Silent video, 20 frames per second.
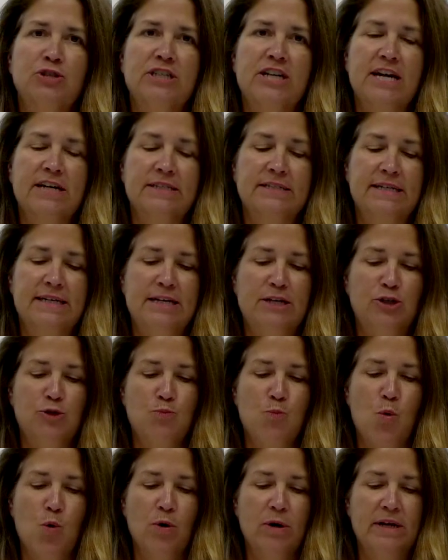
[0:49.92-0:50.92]
checked
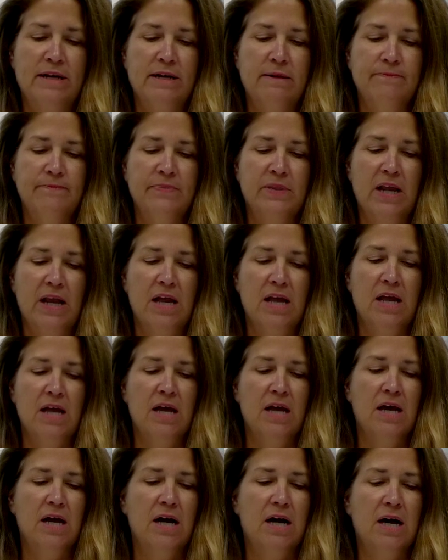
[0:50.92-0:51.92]
each morning.
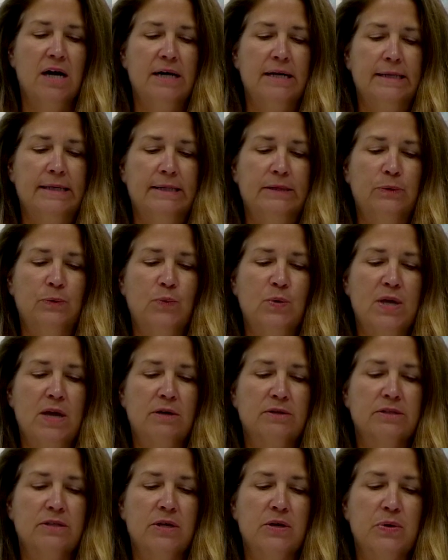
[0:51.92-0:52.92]
Uh, we
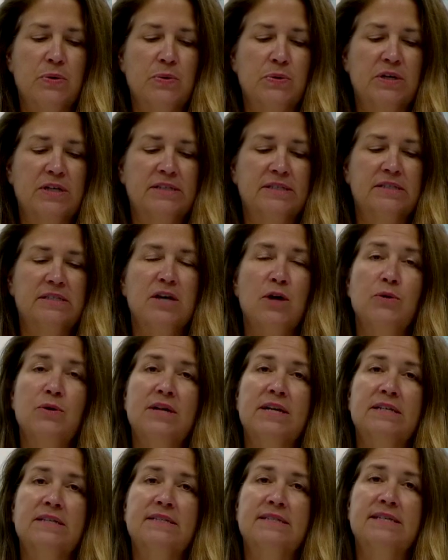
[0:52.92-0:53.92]
also,
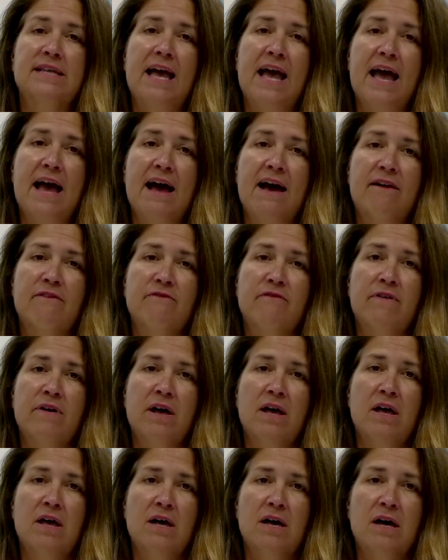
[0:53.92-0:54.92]
custodians have
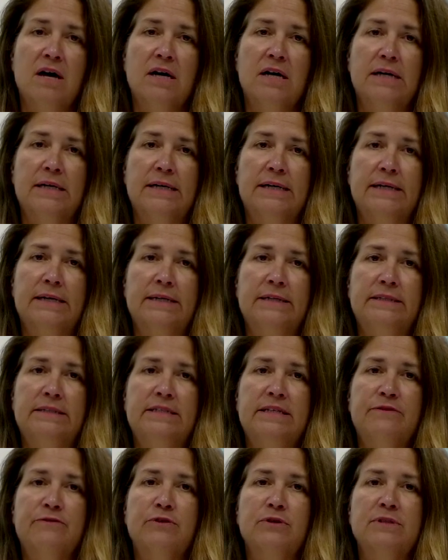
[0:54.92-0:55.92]
uh,
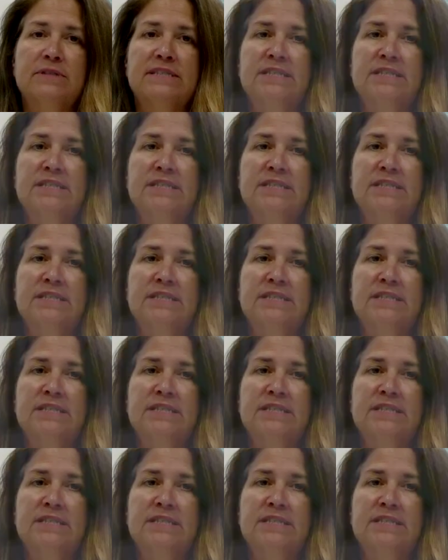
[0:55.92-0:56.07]
different